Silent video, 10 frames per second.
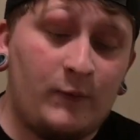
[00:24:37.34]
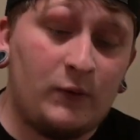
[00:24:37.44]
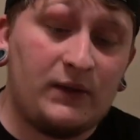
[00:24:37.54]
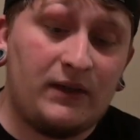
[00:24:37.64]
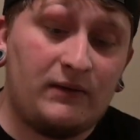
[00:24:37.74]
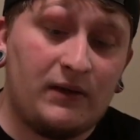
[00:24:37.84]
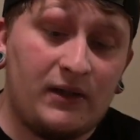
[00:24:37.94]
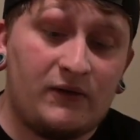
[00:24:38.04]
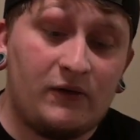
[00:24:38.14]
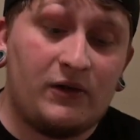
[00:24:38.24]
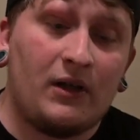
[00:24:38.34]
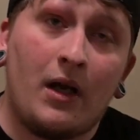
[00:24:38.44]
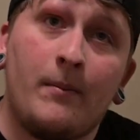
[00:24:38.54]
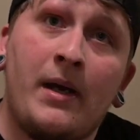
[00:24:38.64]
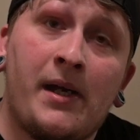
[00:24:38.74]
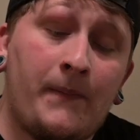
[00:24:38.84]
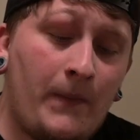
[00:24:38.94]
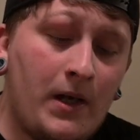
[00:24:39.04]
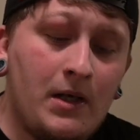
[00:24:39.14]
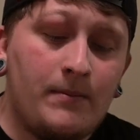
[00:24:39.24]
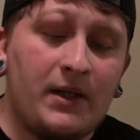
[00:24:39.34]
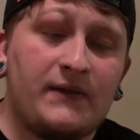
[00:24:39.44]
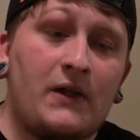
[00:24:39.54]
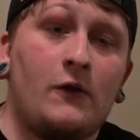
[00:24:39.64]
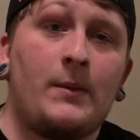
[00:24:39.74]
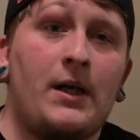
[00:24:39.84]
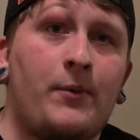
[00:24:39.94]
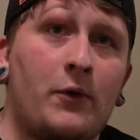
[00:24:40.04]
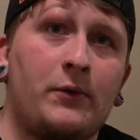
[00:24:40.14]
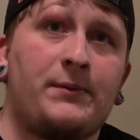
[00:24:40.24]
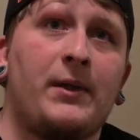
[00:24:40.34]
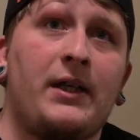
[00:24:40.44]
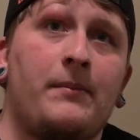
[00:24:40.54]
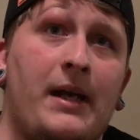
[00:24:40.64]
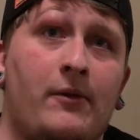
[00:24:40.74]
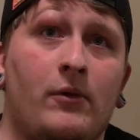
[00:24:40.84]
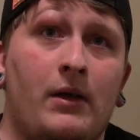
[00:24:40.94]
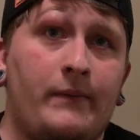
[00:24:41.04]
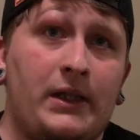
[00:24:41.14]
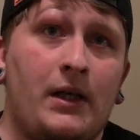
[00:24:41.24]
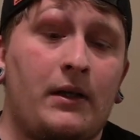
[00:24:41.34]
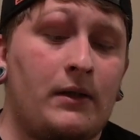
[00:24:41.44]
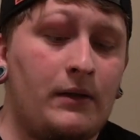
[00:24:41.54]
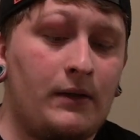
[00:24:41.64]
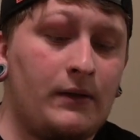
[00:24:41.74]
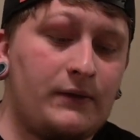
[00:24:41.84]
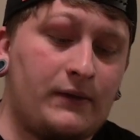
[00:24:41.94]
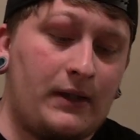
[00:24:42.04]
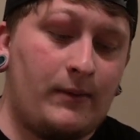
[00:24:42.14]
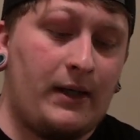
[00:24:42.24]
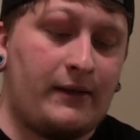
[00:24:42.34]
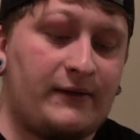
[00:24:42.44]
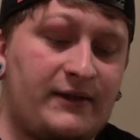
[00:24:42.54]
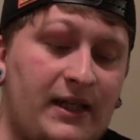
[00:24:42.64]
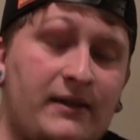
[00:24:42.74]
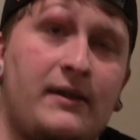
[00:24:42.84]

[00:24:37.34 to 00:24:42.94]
of using and searching a comeback, because I know my opponent was playing a back row heavy deck. So that way I could set